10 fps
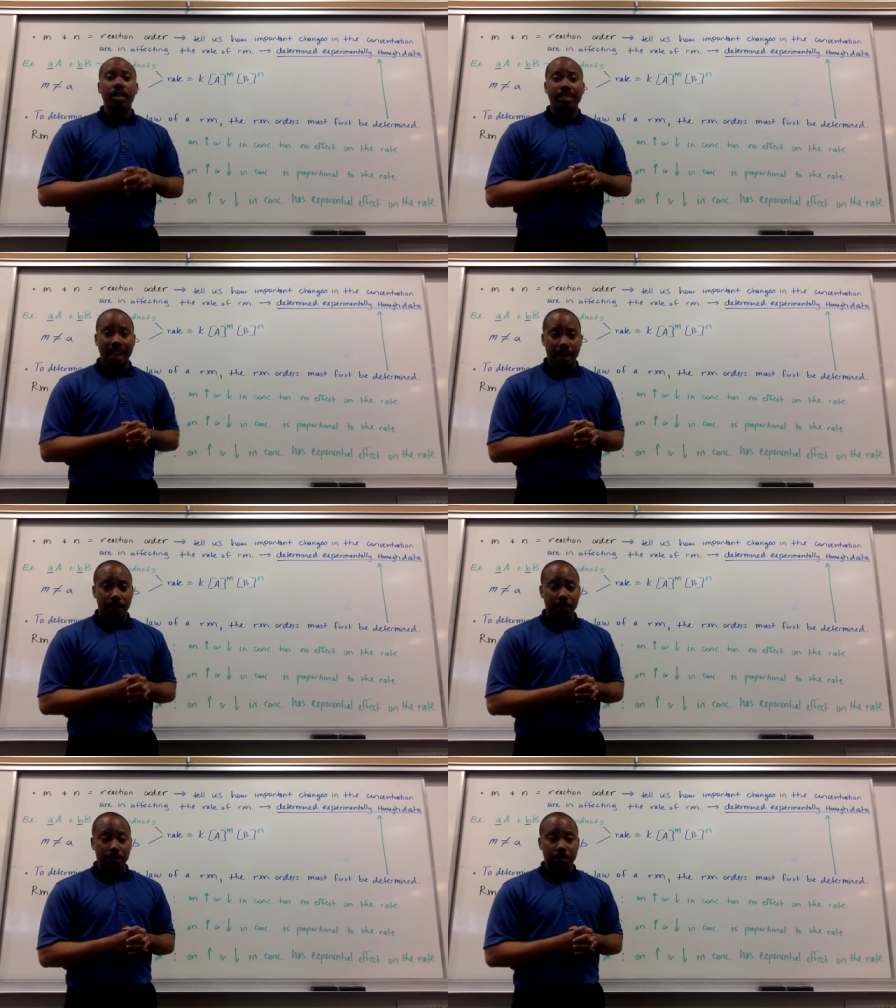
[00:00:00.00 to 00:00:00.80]
Now,
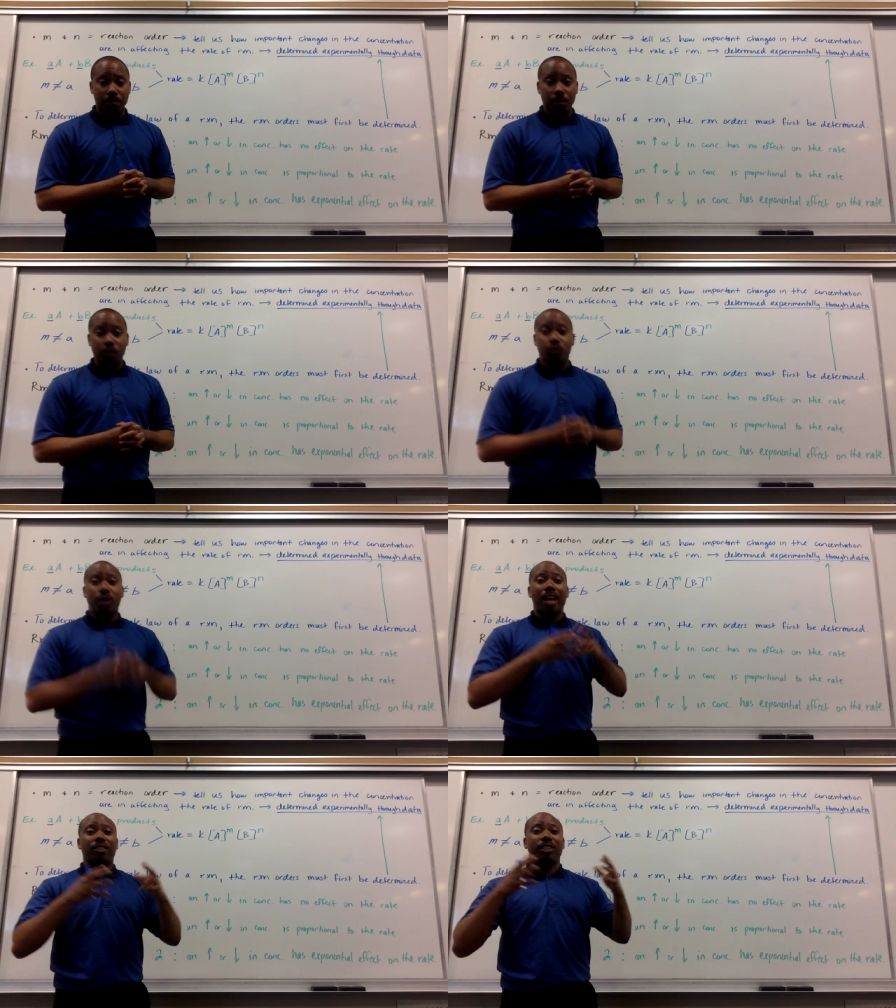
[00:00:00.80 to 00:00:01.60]
to
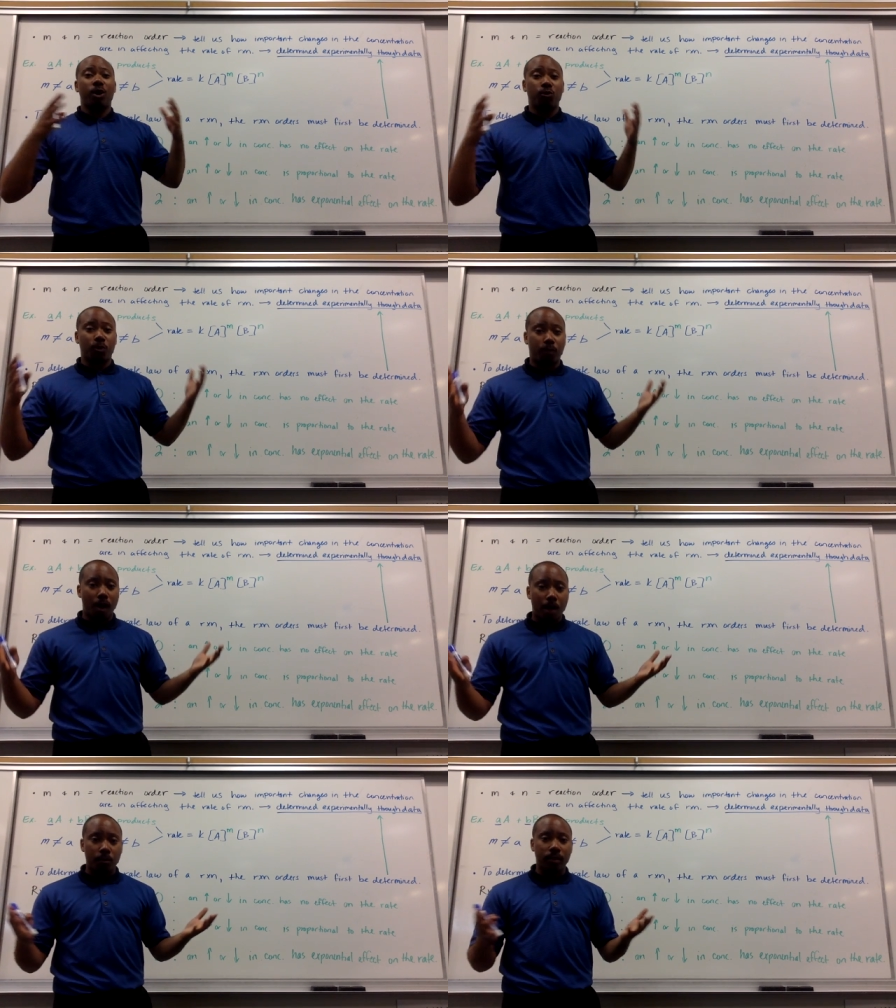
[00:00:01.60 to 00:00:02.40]
actually go through a
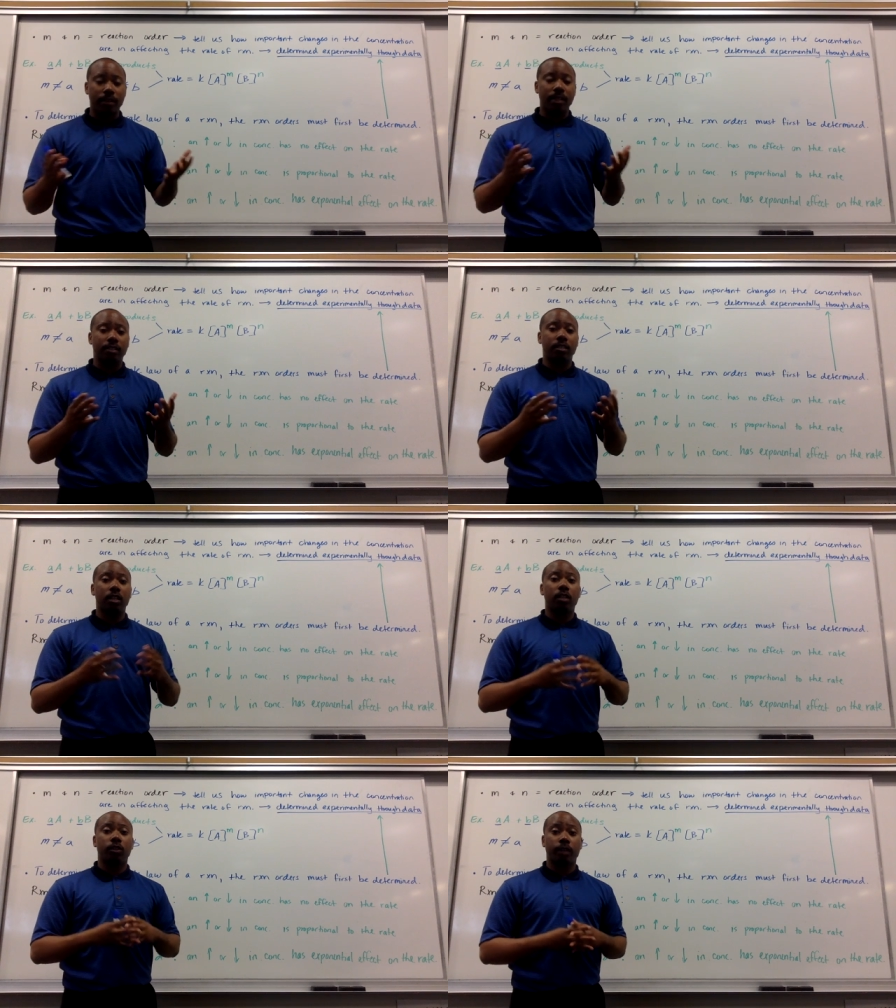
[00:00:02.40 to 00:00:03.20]
problem with this,
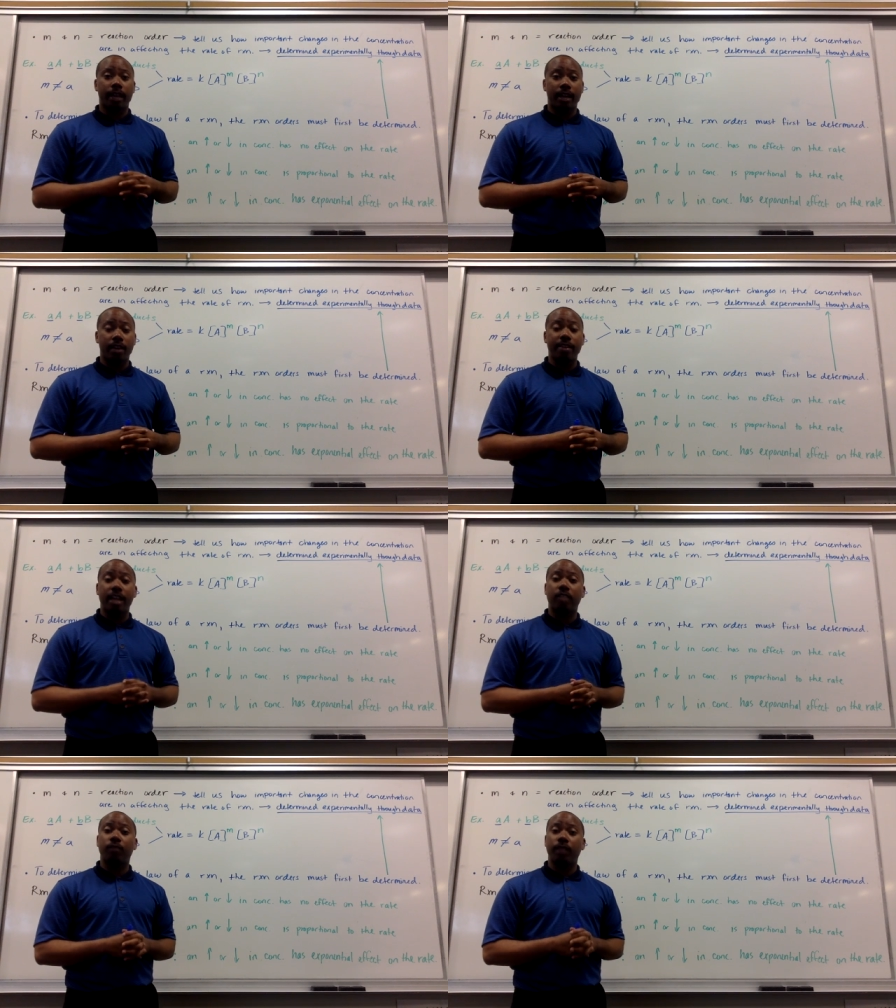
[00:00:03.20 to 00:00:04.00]
look at our
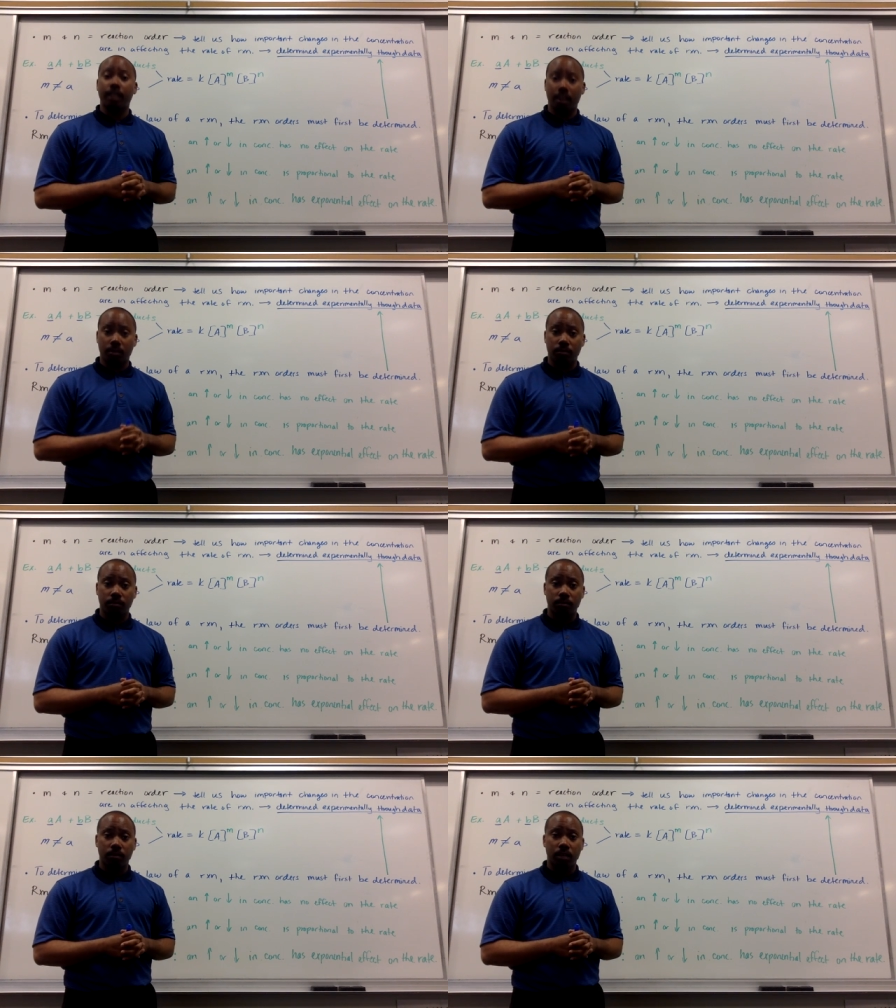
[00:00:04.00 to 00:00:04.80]
next video
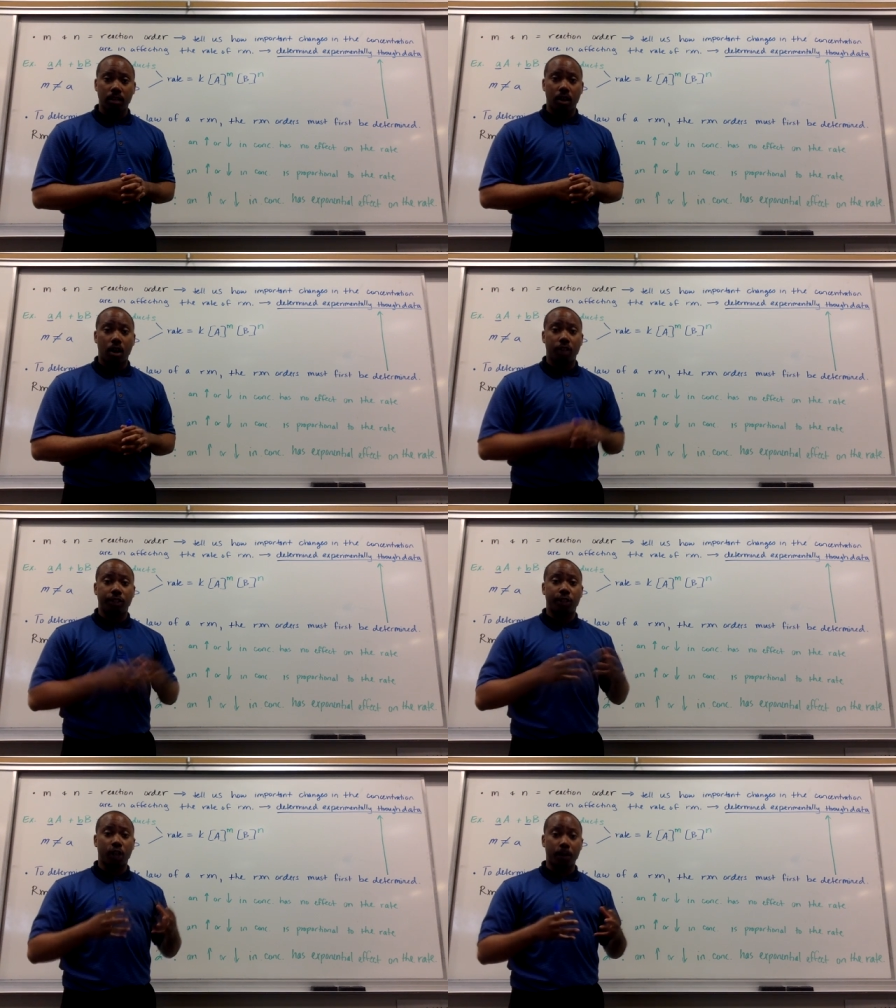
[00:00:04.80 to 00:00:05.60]
on
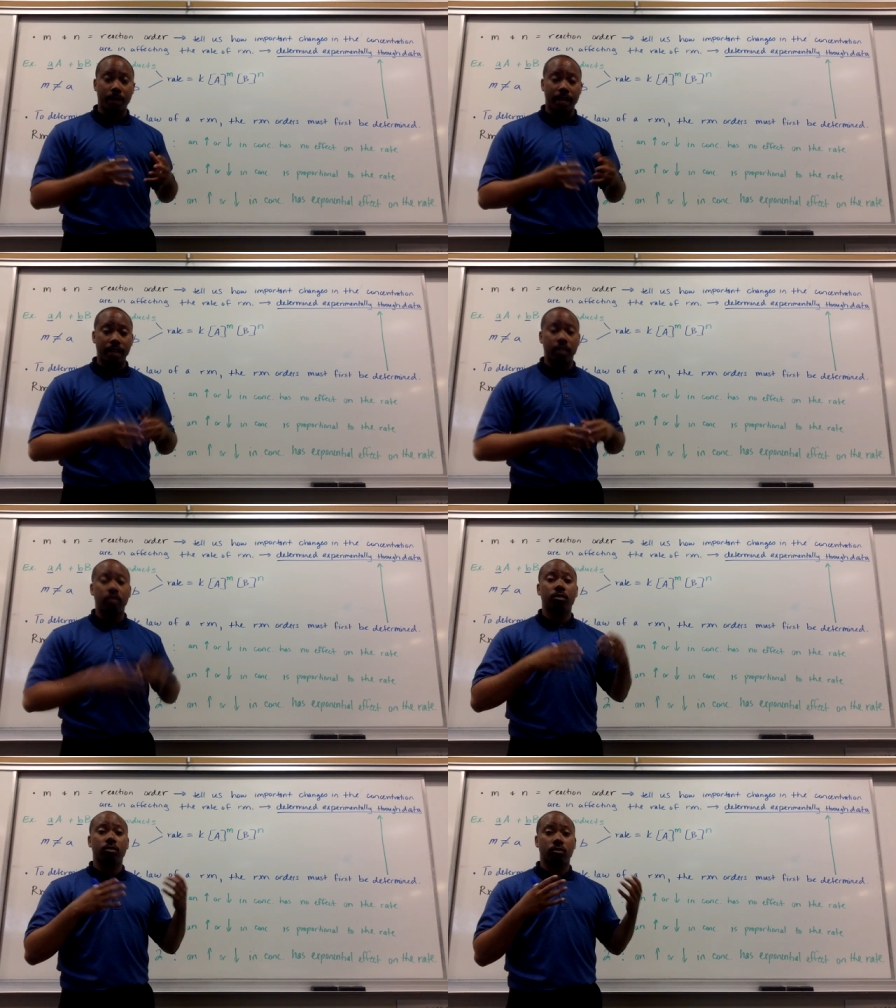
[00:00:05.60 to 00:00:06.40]
determining
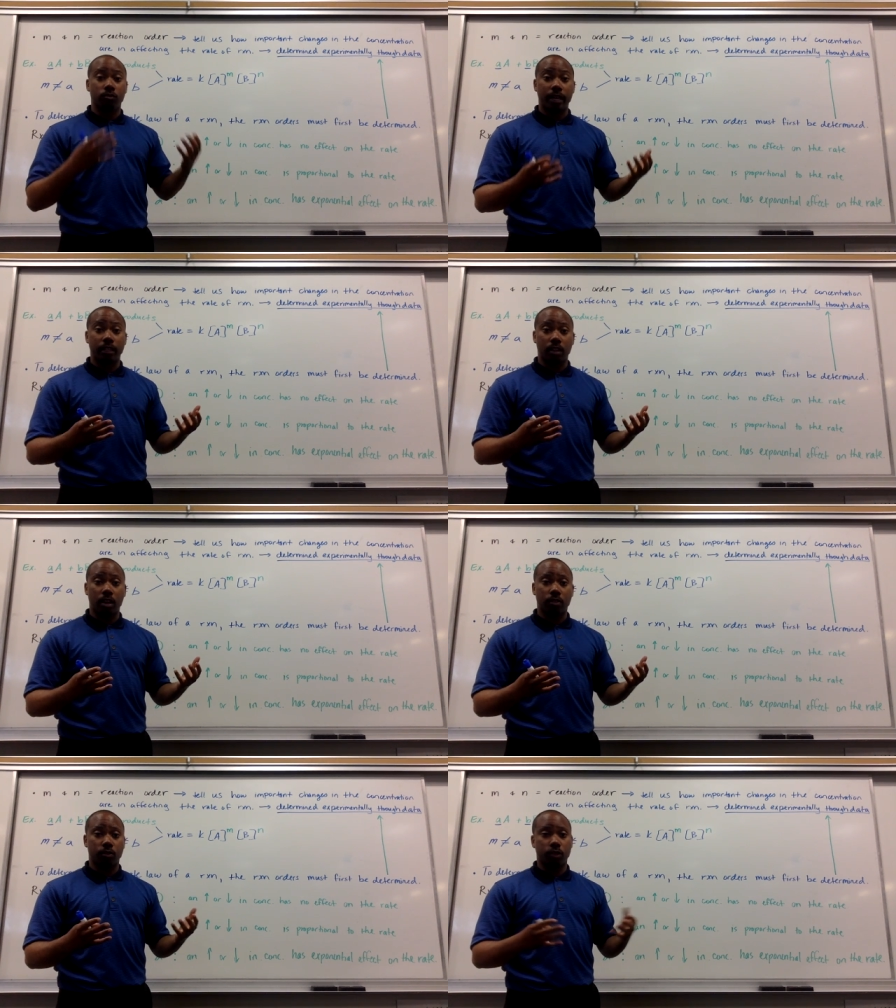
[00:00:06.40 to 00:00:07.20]
rate
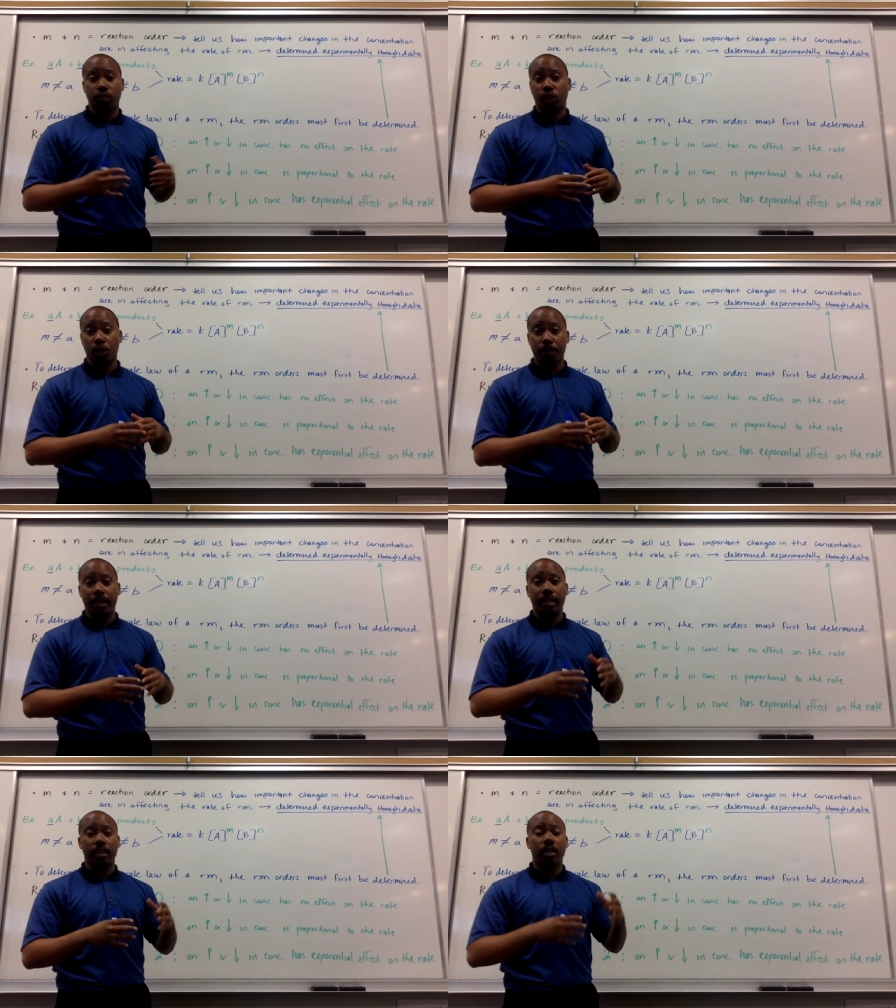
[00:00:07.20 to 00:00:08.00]
laws or
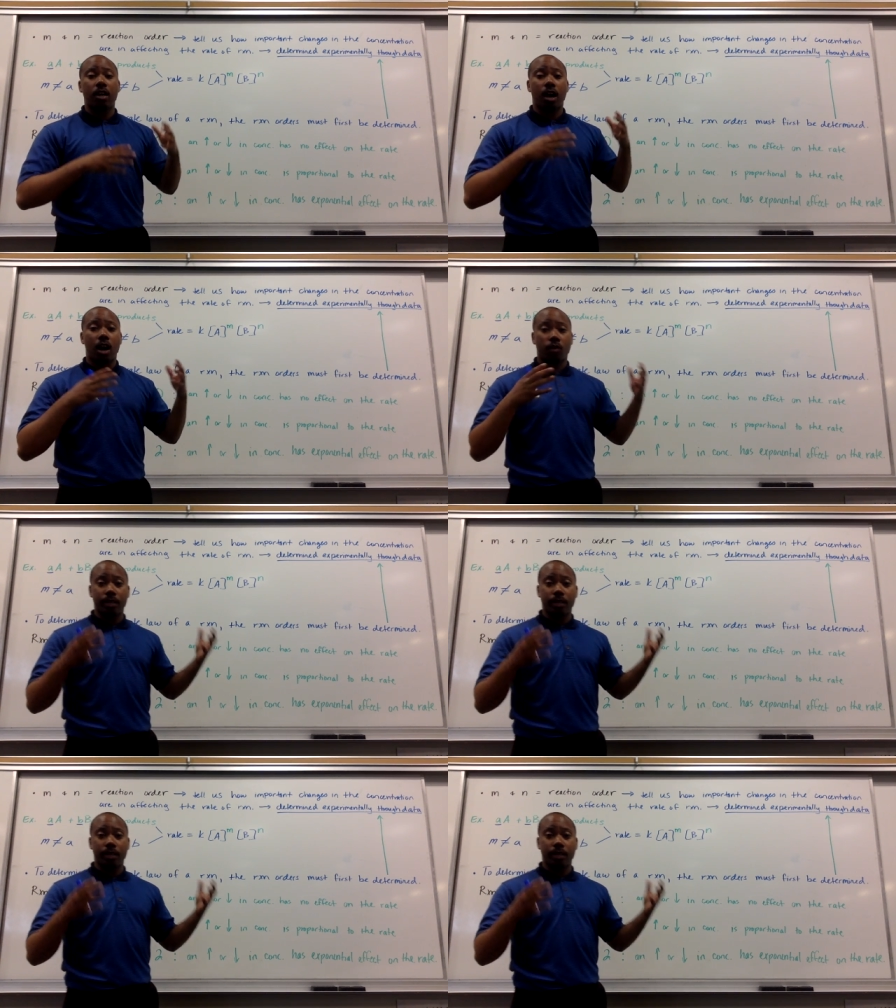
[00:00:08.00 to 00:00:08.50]
determining uh,